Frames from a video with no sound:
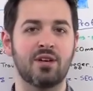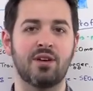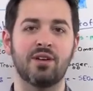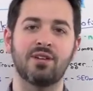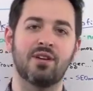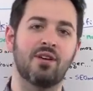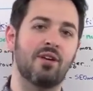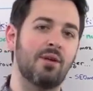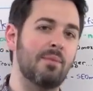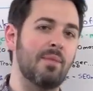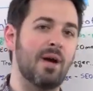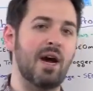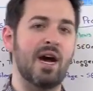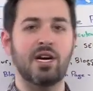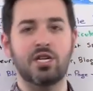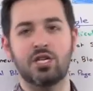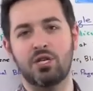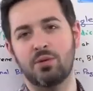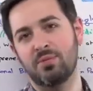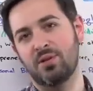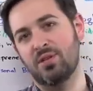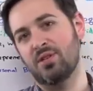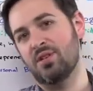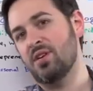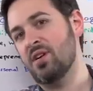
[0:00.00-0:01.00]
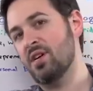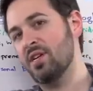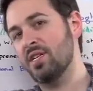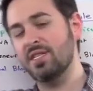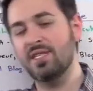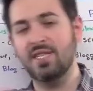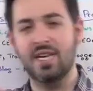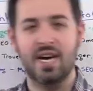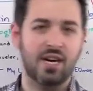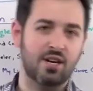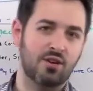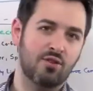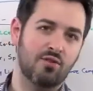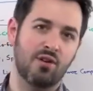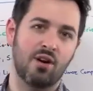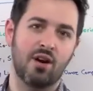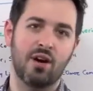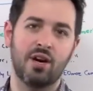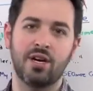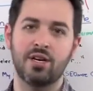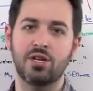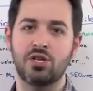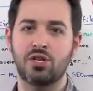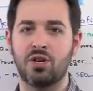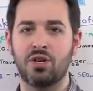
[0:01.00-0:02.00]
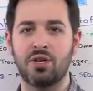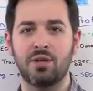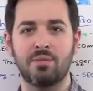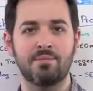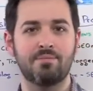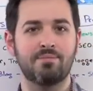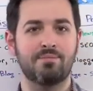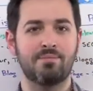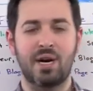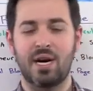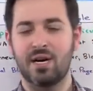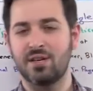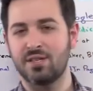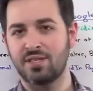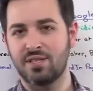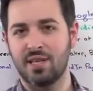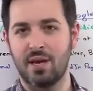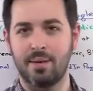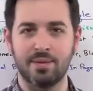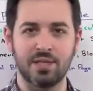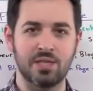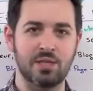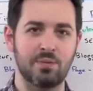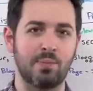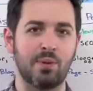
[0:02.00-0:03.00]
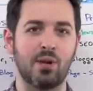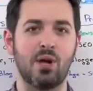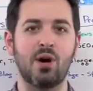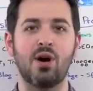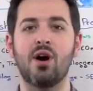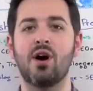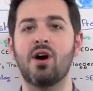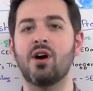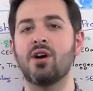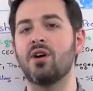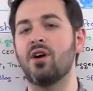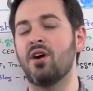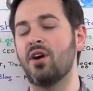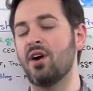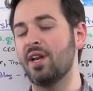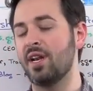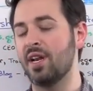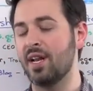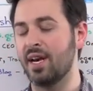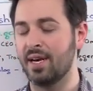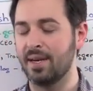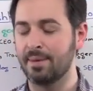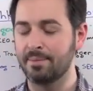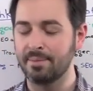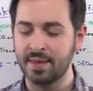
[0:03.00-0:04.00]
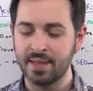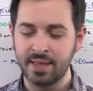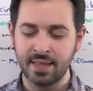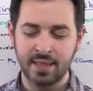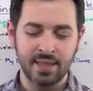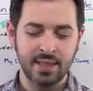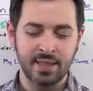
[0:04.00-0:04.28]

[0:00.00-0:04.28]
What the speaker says: on Mashable, on TechCrunch, on Paris Lemon's blog, on